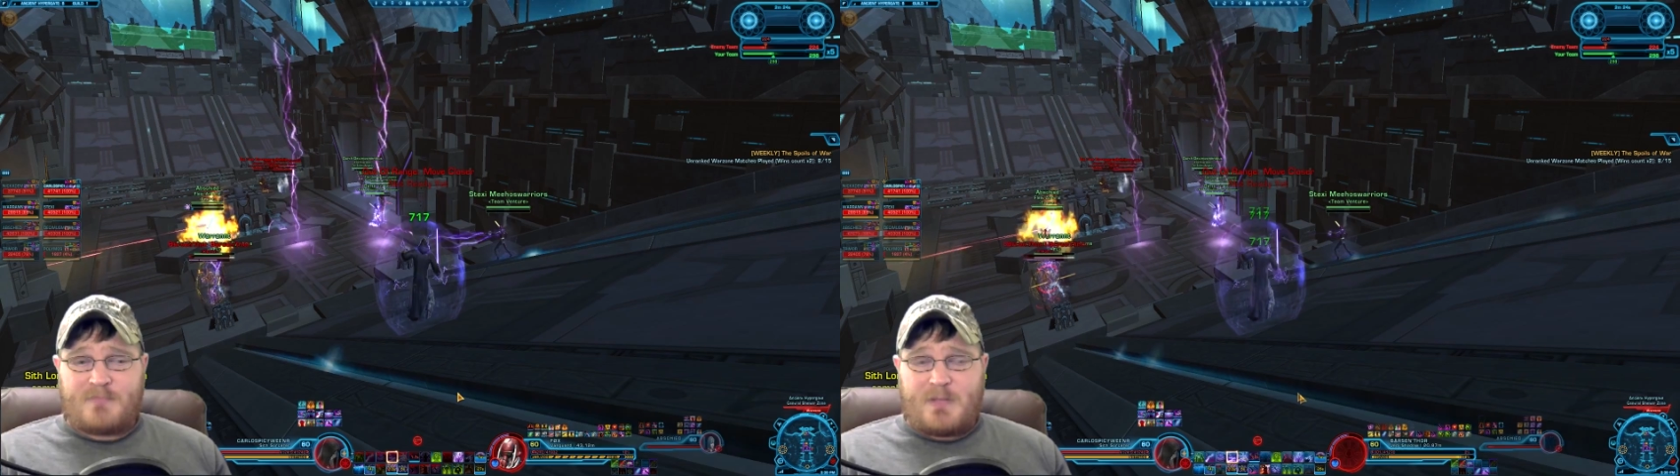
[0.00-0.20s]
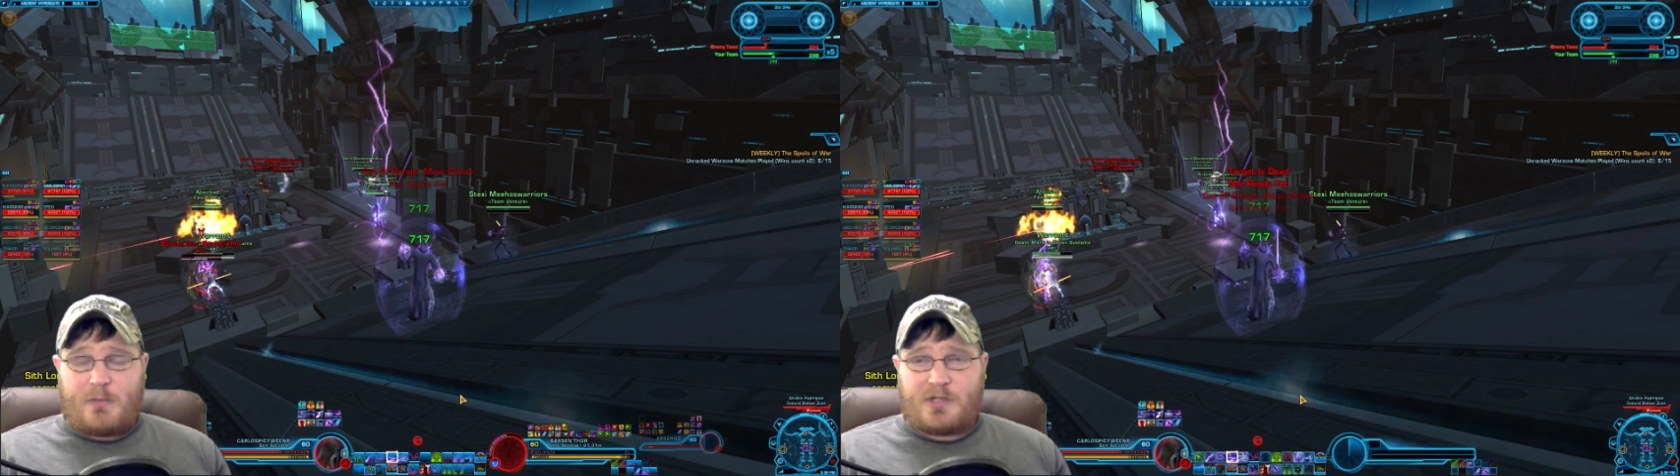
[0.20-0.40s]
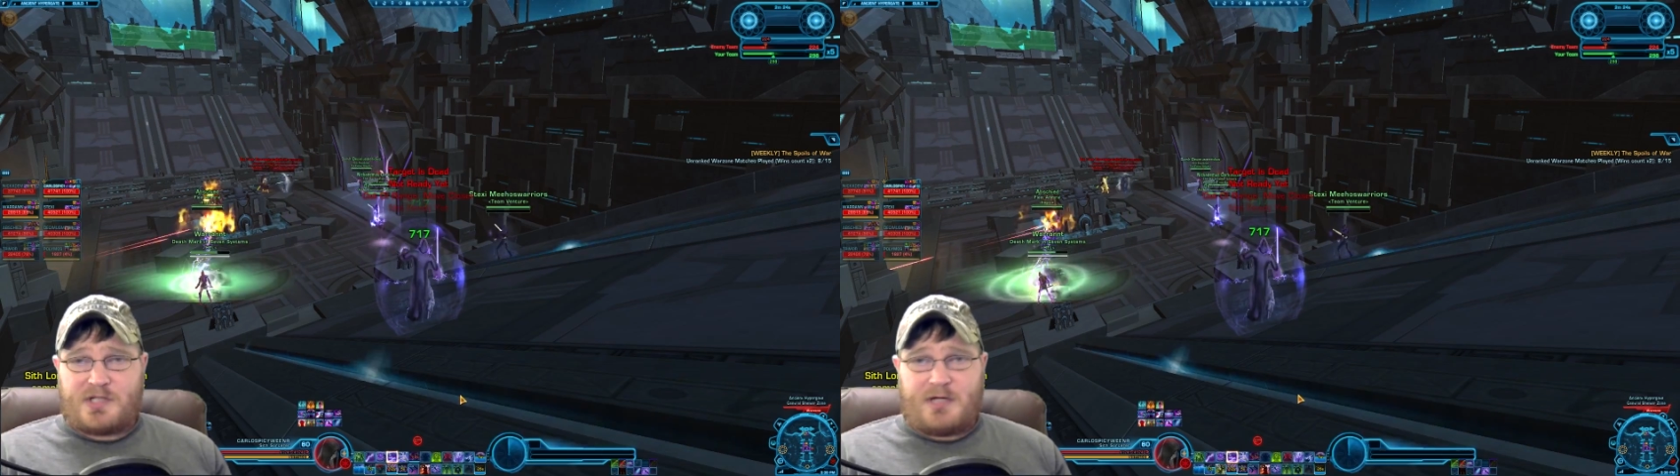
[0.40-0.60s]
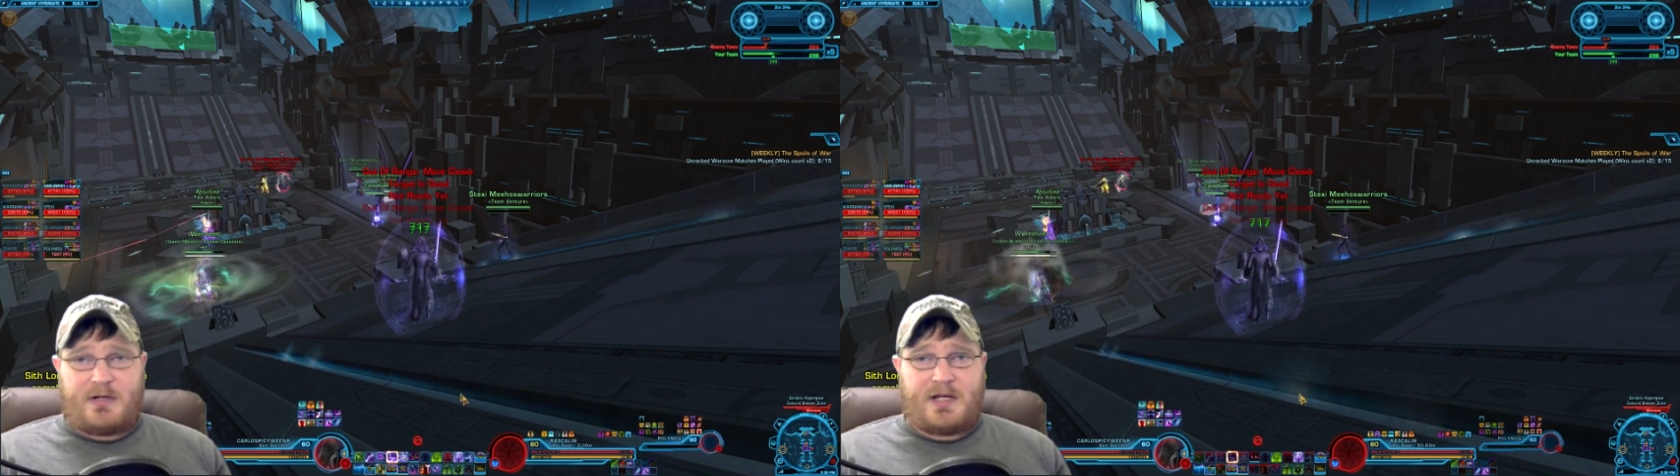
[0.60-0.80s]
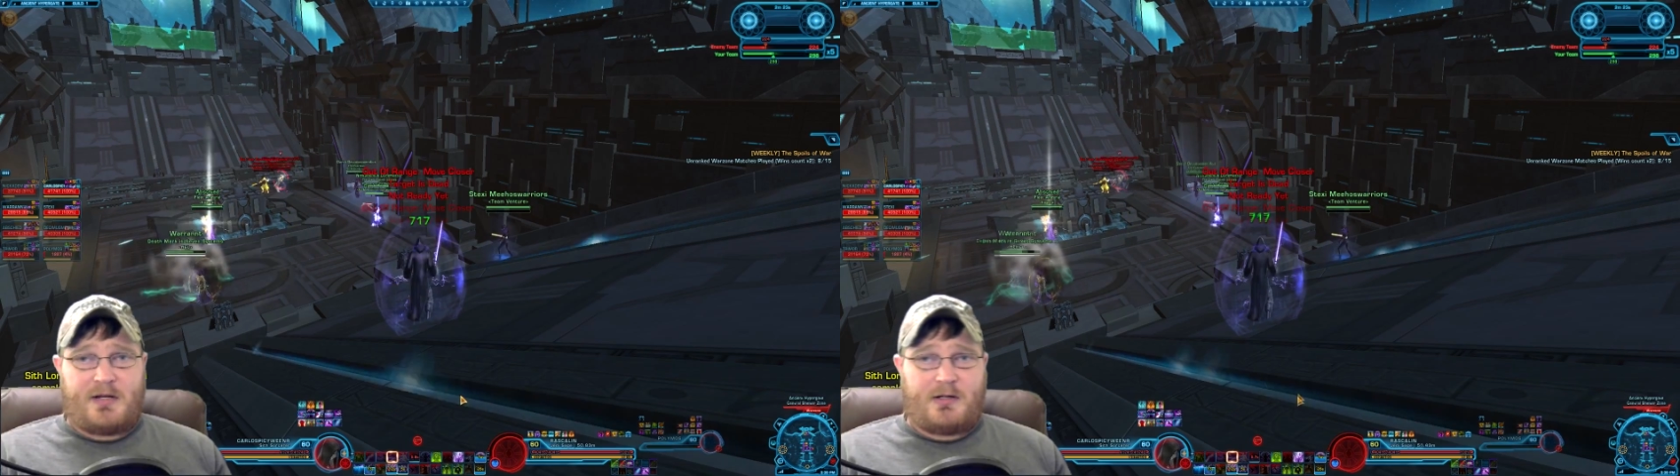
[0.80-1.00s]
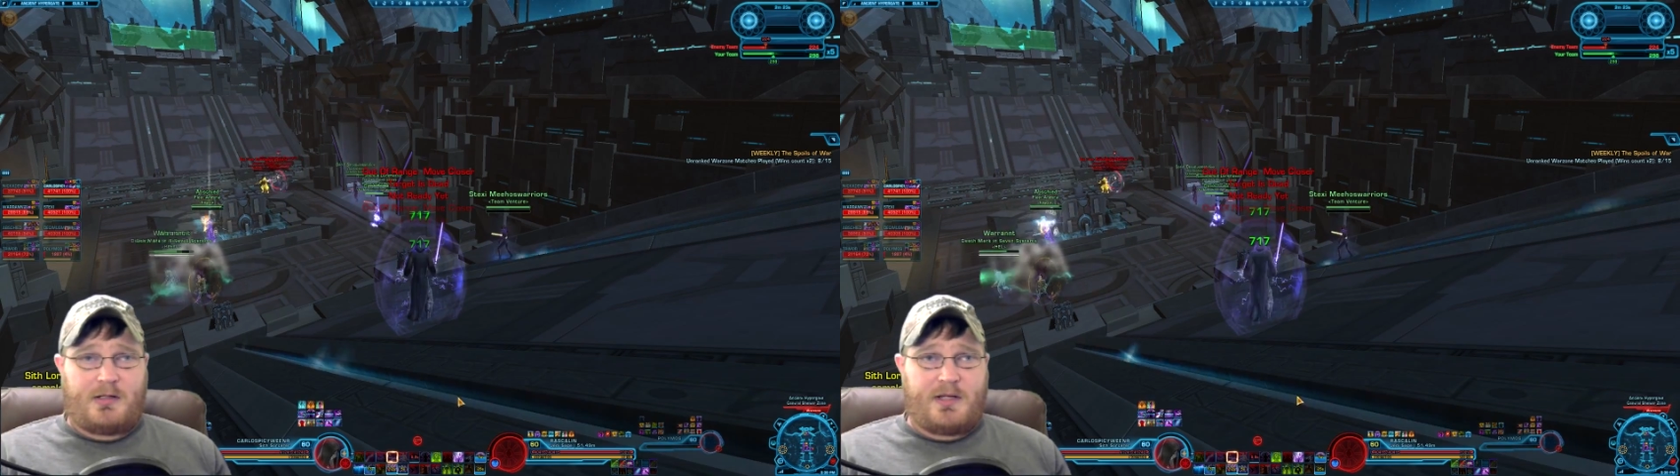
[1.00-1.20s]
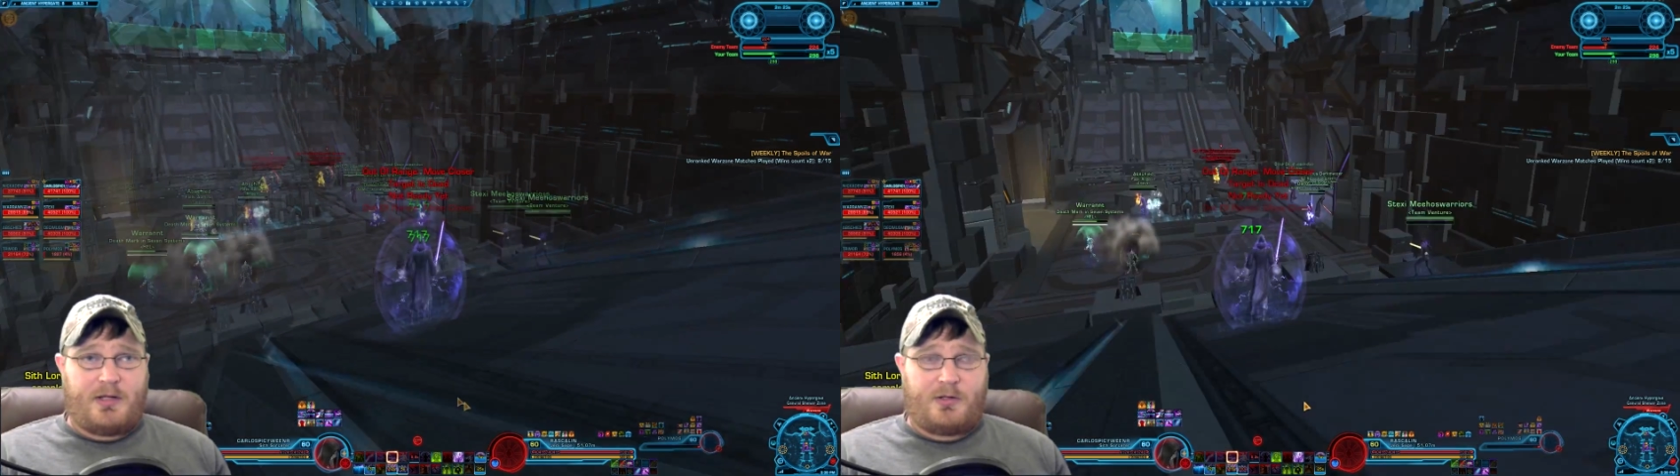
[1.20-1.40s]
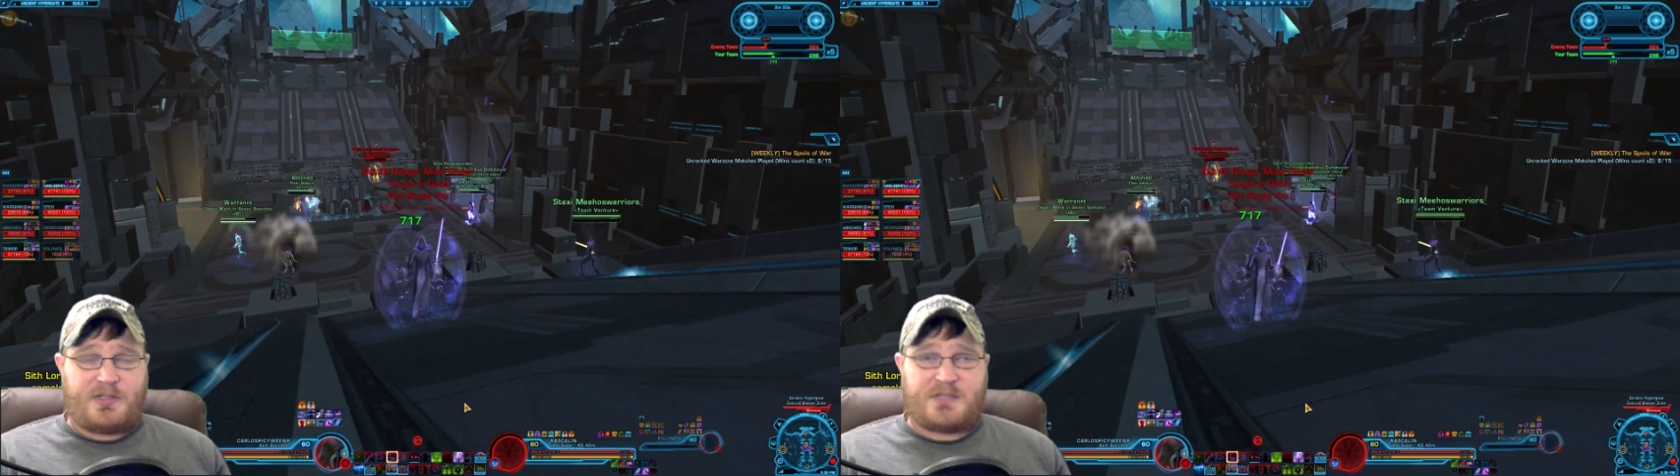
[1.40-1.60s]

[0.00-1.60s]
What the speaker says: mercenary healer,